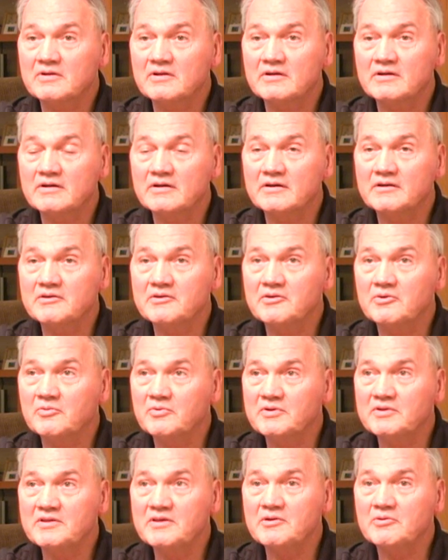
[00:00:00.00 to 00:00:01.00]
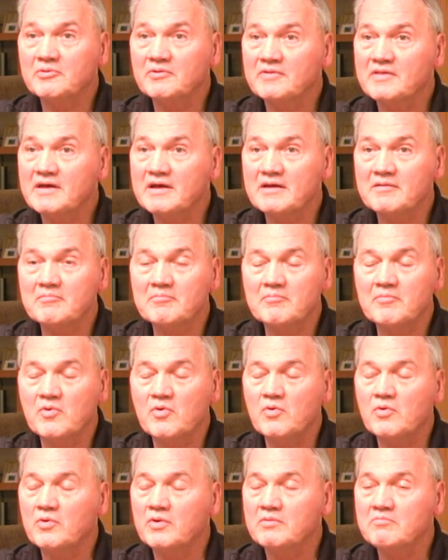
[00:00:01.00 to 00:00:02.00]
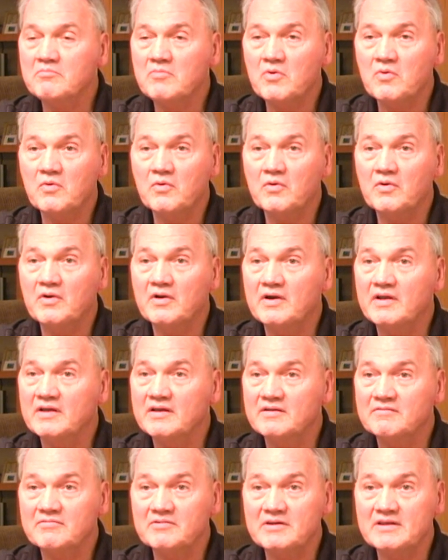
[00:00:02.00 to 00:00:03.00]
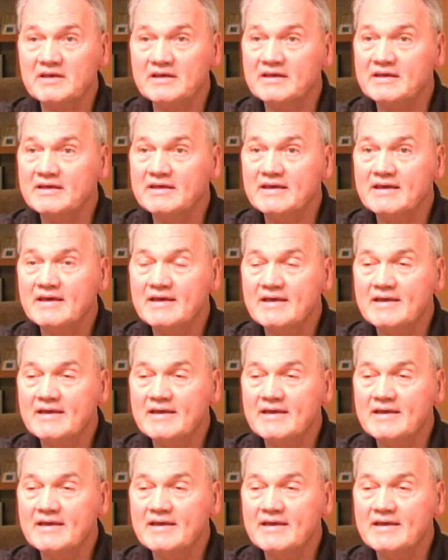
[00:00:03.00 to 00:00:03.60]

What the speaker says: We deal with that more and more every day.